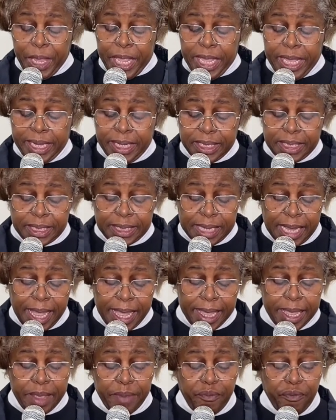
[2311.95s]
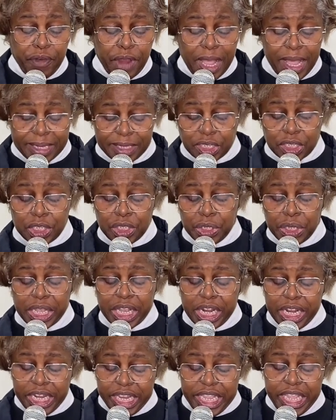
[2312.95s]
it is time for us to
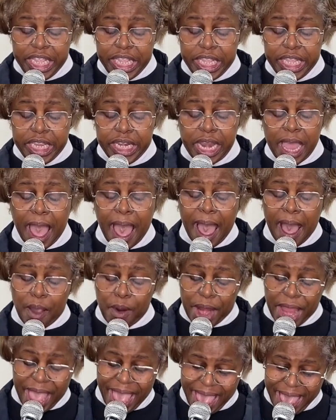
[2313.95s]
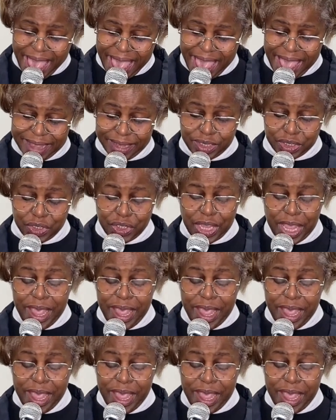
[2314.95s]
clean our hands.